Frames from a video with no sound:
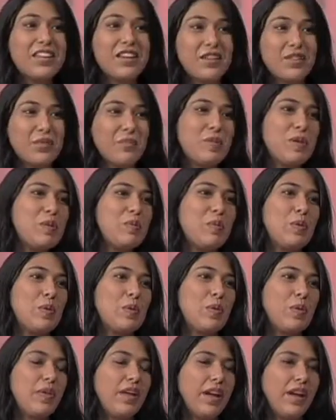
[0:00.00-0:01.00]
and other
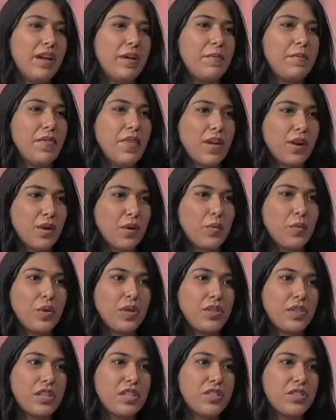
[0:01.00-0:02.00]
people um, that are
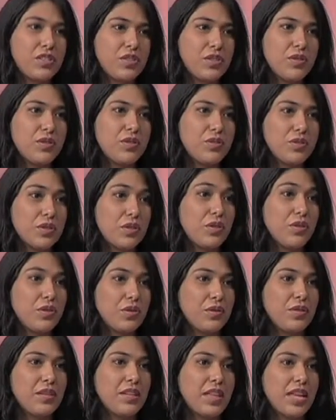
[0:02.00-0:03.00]
willing to to
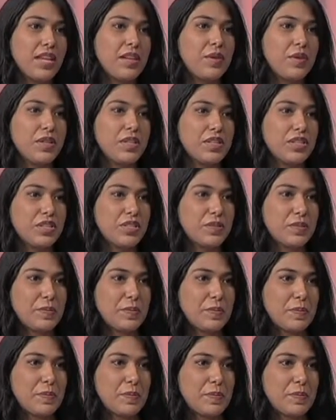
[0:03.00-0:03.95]
learn the language. Oh,